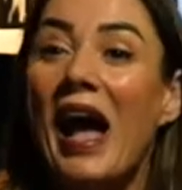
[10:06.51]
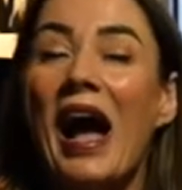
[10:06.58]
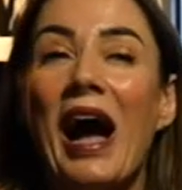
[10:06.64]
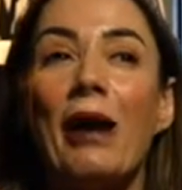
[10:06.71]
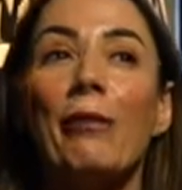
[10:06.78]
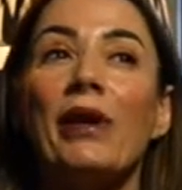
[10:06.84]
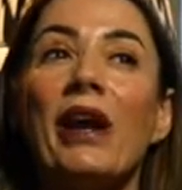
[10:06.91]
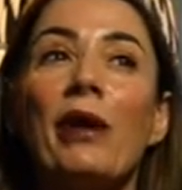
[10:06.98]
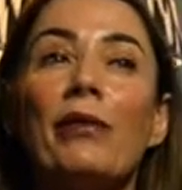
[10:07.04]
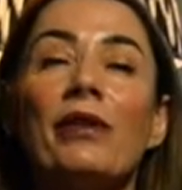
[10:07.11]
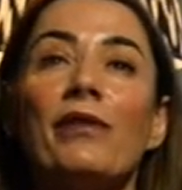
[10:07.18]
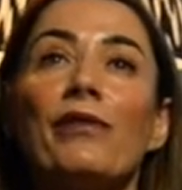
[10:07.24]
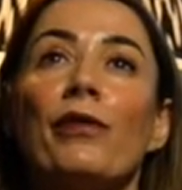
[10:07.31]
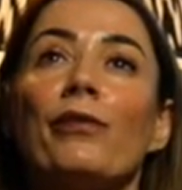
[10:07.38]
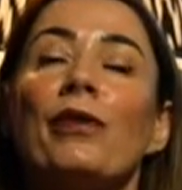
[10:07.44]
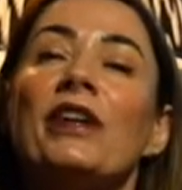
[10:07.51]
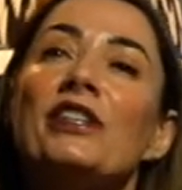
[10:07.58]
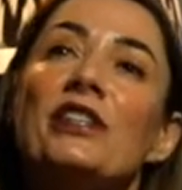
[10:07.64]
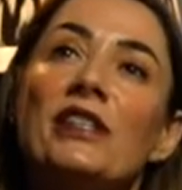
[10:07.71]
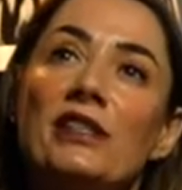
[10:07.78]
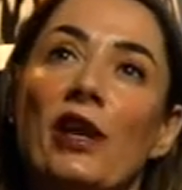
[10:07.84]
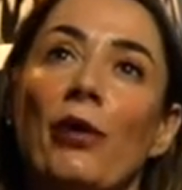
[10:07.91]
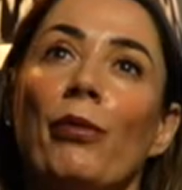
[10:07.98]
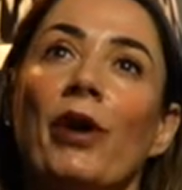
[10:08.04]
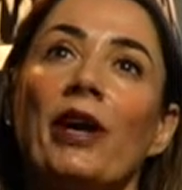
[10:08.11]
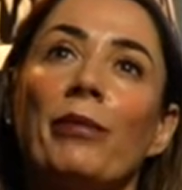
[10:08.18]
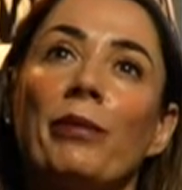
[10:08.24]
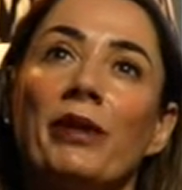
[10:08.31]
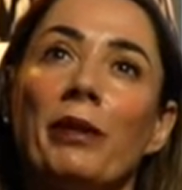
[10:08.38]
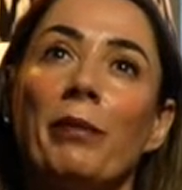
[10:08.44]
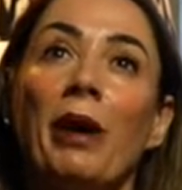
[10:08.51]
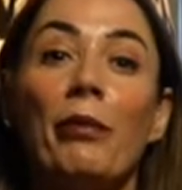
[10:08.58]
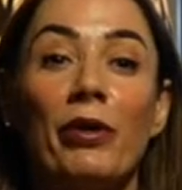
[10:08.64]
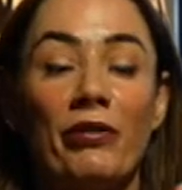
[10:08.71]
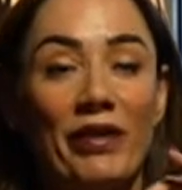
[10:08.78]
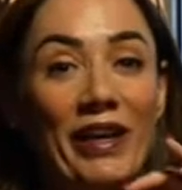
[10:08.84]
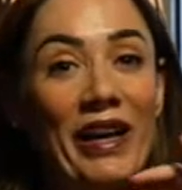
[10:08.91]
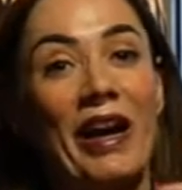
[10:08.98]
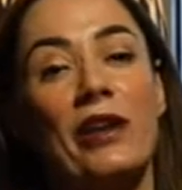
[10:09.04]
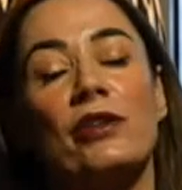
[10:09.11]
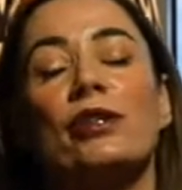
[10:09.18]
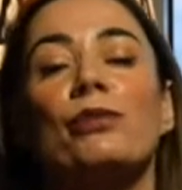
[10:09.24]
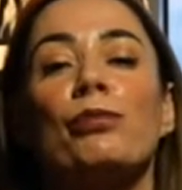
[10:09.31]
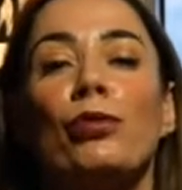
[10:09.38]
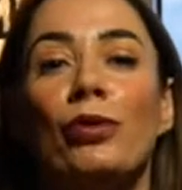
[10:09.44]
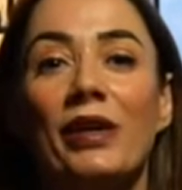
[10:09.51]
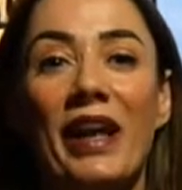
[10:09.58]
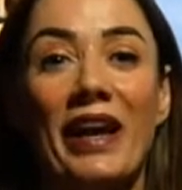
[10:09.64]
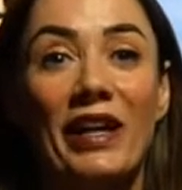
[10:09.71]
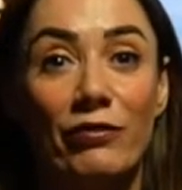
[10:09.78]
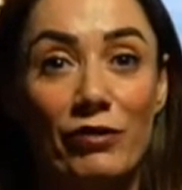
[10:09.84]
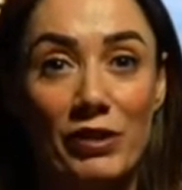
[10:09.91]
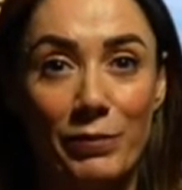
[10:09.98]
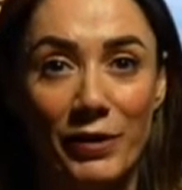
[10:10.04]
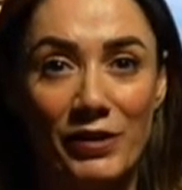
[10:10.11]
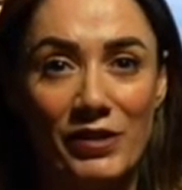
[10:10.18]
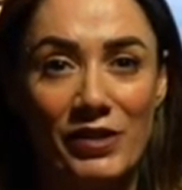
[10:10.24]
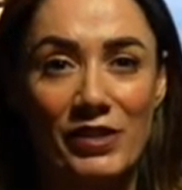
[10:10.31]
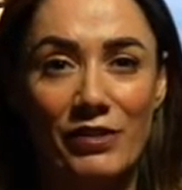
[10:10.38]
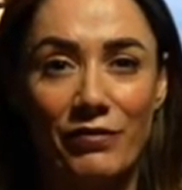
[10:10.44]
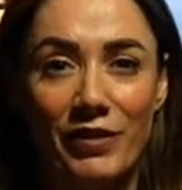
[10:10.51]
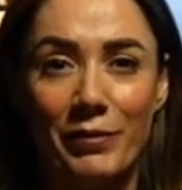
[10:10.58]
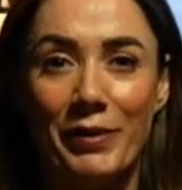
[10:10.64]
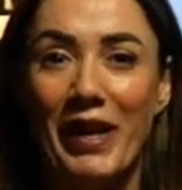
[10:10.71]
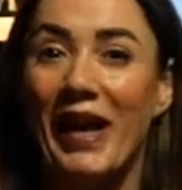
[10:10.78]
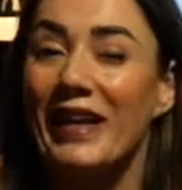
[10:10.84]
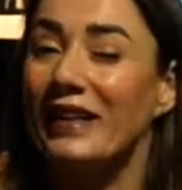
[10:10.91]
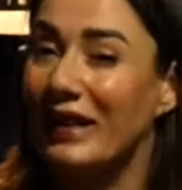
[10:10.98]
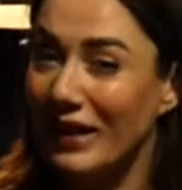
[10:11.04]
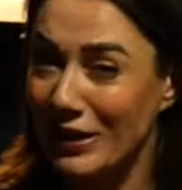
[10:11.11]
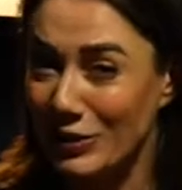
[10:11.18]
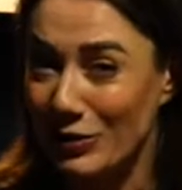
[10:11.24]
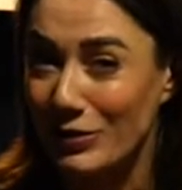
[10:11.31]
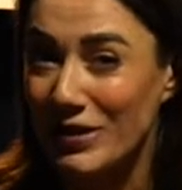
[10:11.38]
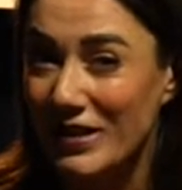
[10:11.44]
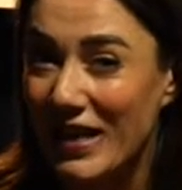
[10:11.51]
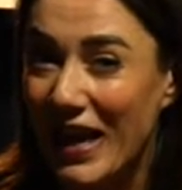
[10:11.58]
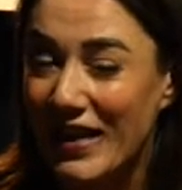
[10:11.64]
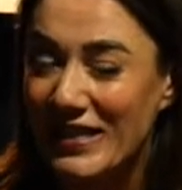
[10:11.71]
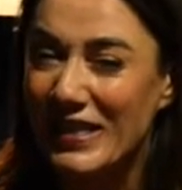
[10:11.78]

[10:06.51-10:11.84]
And when I would have originally started working with them, I would have encountered more negative responses to vitamin A than I do today.